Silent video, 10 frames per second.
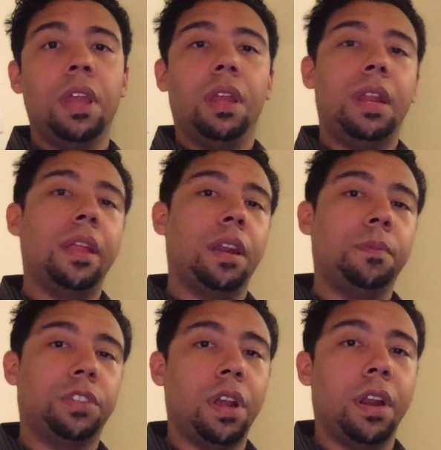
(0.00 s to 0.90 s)
Now that
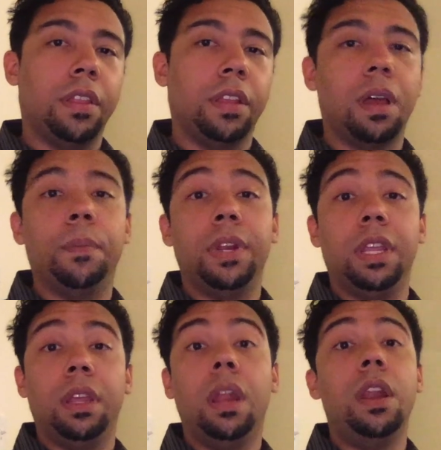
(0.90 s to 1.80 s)
I'm starting the
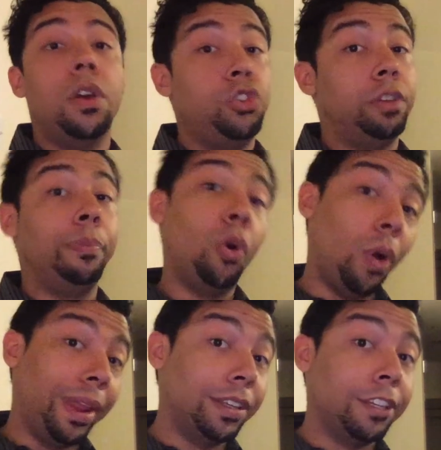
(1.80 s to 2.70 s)
company
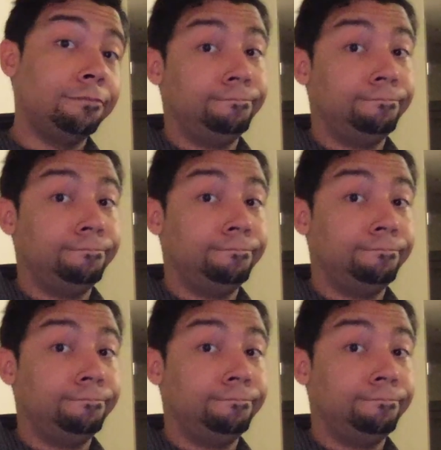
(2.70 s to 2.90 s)
notiaPoint,